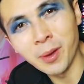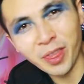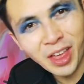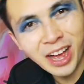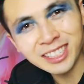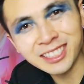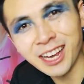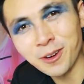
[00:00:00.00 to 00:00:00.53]
but
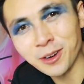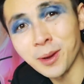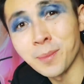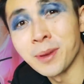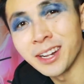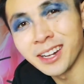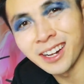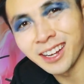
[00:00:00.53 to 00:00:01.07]
that's how
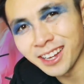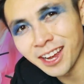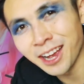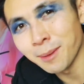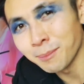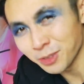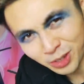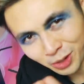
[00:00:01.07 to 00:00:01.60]
committed I
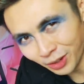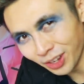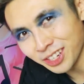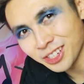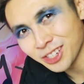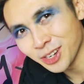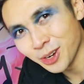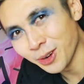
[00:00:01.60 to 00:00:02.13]
am, so
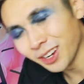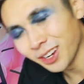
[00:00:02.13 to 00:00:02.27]
let's do